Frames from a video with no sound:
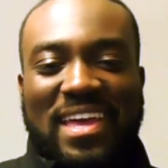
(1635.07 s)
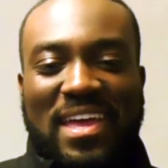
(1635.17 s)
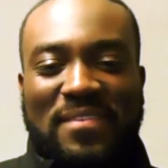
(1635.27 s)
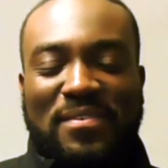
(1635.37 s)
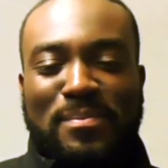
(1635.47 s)

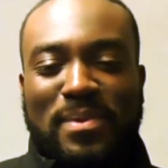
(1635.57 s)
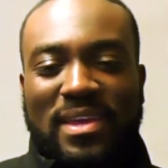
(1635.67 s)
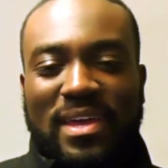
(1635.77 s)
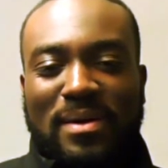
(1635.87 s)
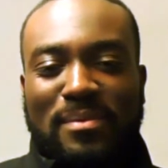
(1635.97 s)
And for
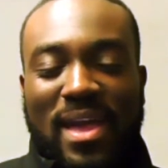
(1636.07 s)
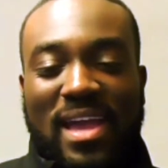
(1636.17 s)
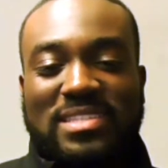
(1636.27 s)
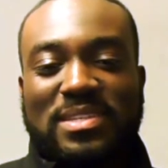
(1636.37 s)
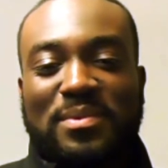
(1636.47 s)
me, I
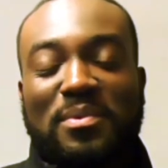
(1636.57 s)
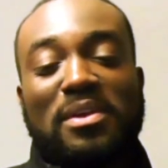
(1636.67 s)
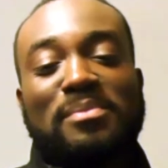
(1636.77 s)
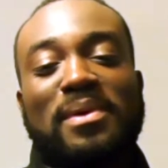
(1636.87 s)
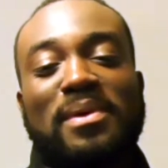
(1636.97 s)
actually
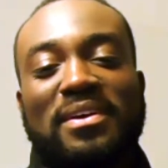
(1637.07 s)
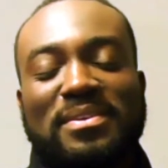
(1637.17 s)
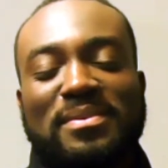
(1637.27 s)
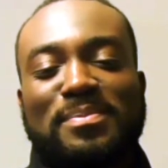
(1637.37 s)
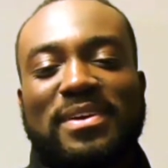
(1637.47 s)
work better
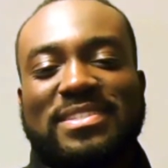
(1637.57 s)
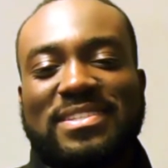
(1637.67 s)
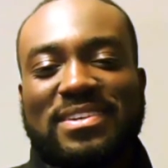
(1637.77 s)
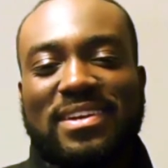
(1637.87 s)
under pressure.